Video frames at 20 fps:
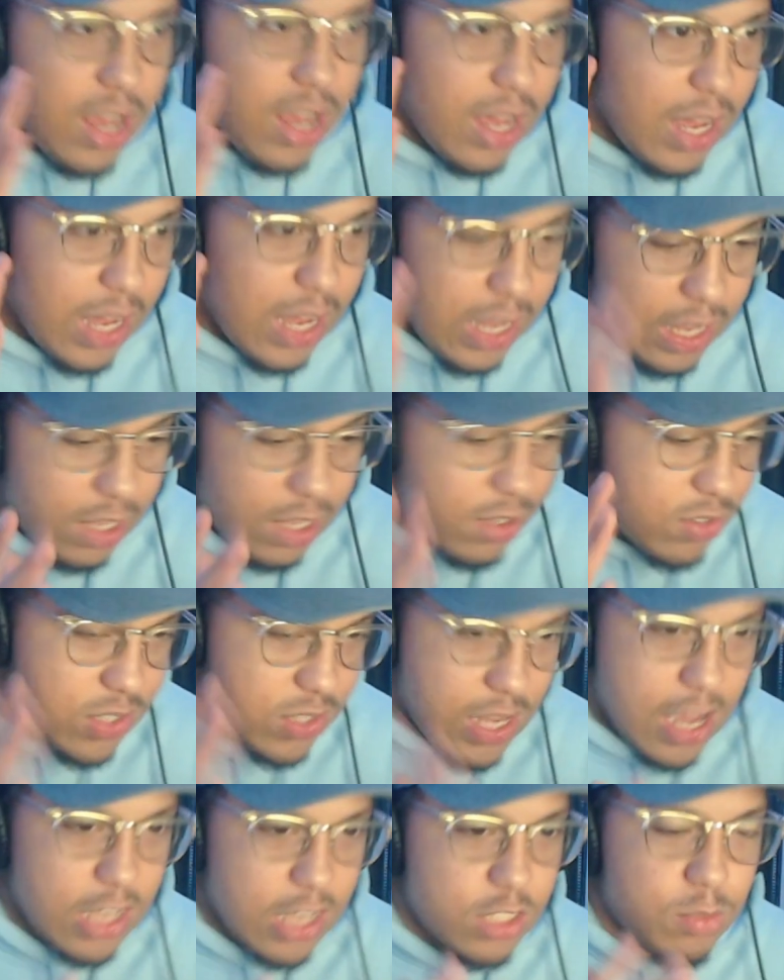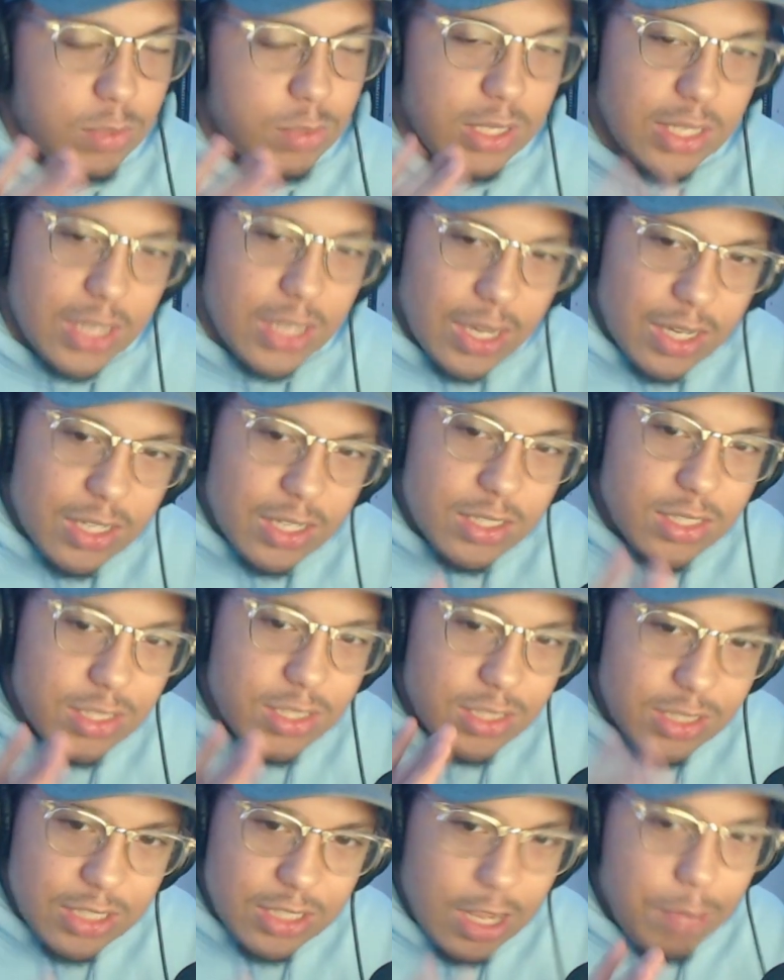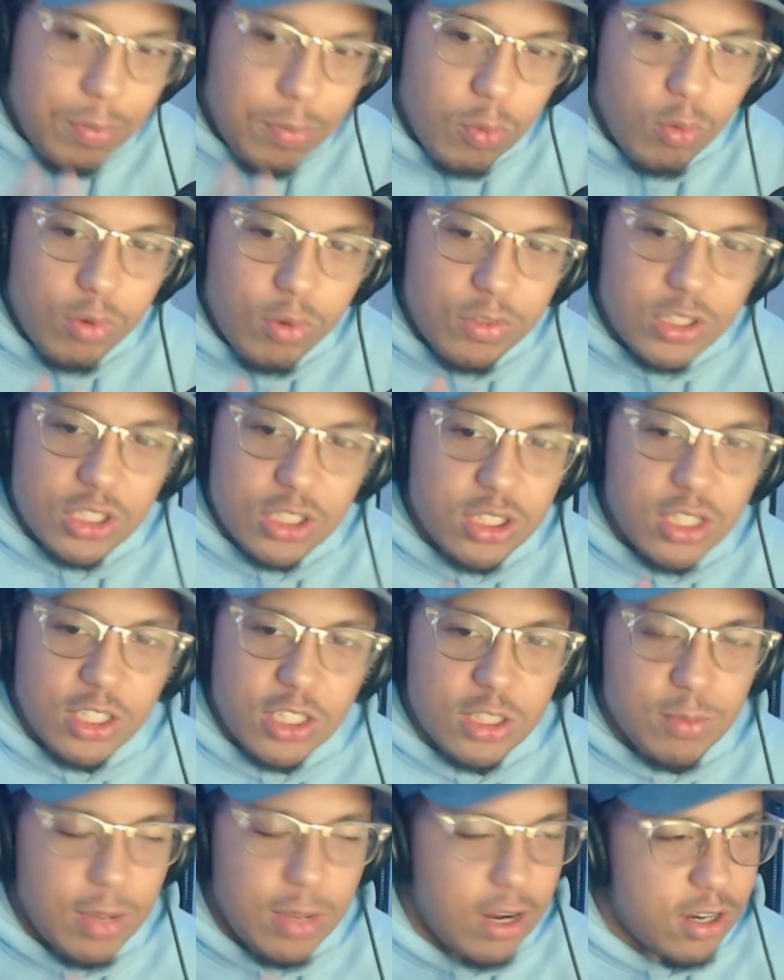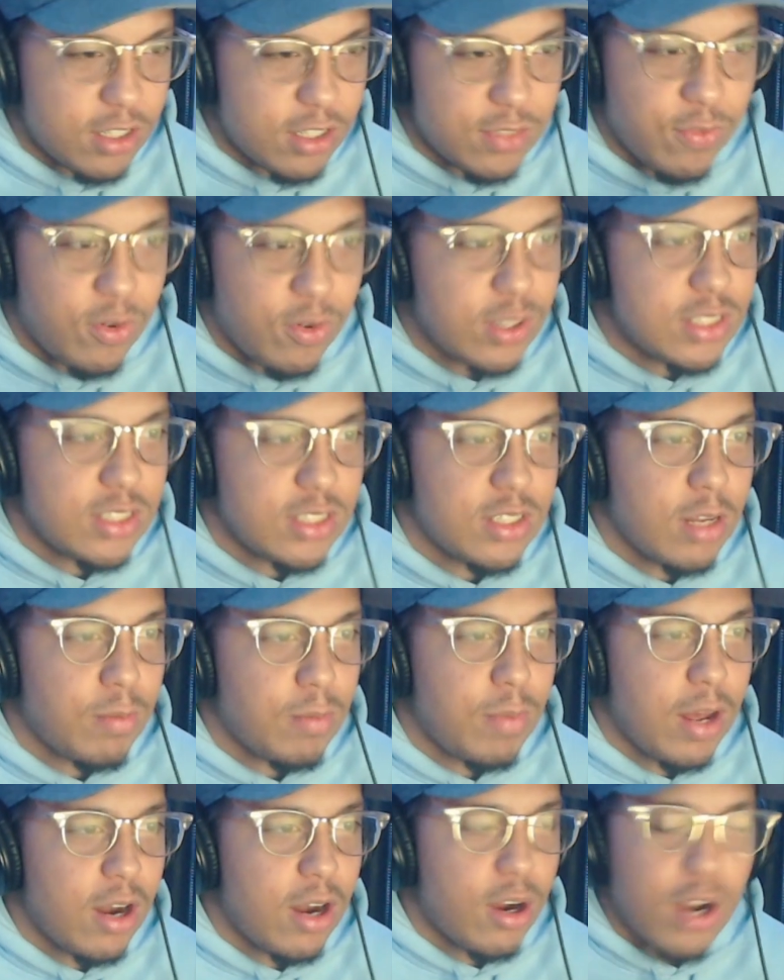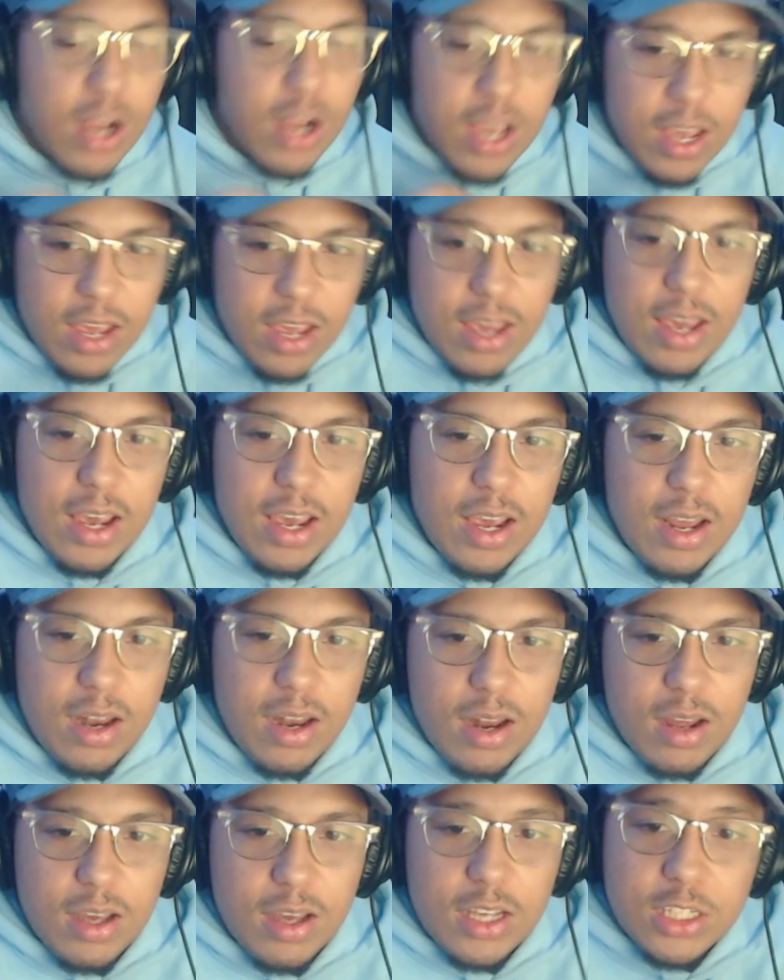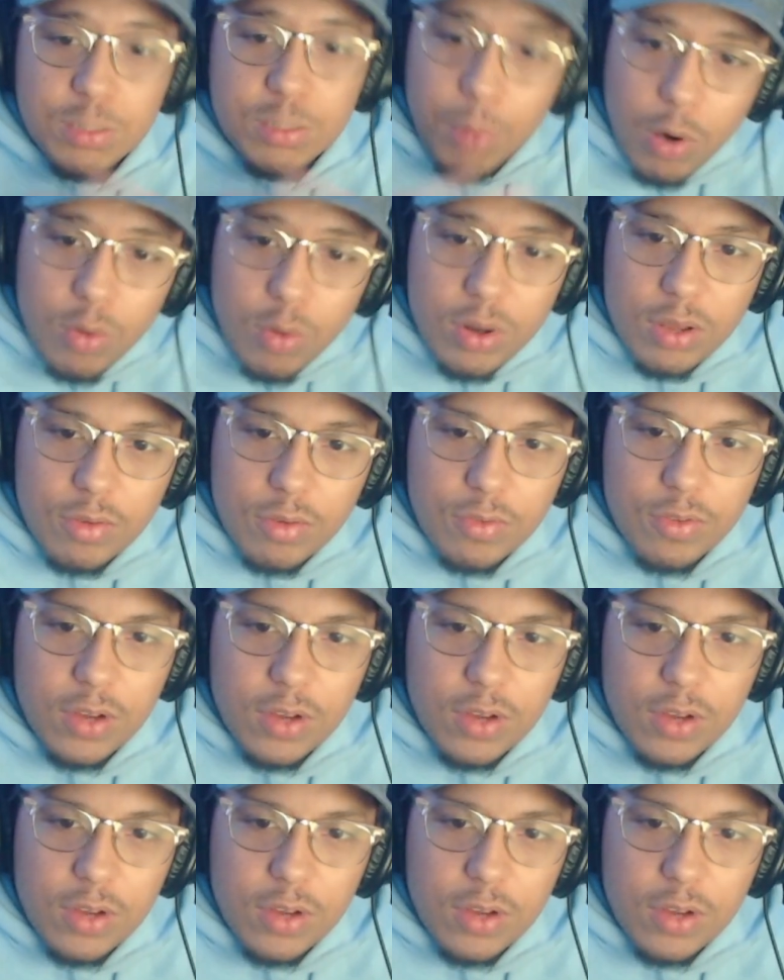in Zack's because Steppenwolf just looks better. His voice is done better, and his motive.